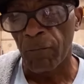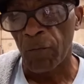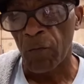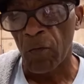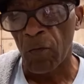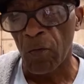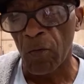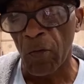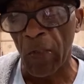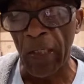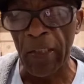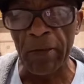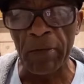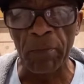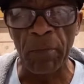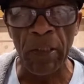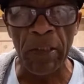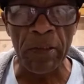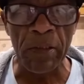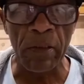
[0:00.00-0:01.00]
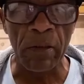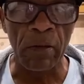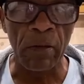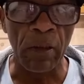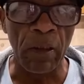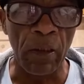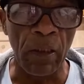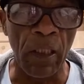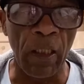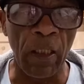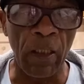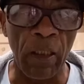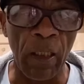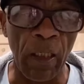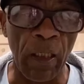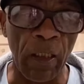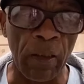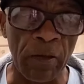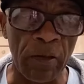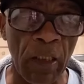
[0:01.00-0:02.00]
transmission
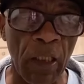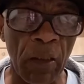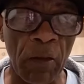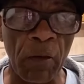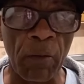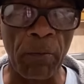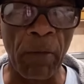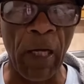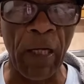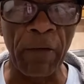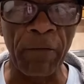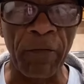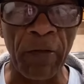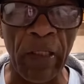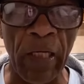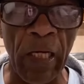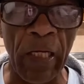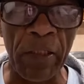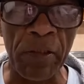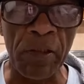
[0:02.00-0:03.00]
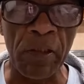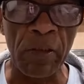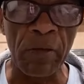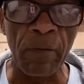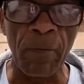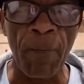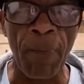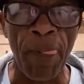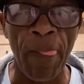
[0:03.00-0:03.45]
tunnel modification.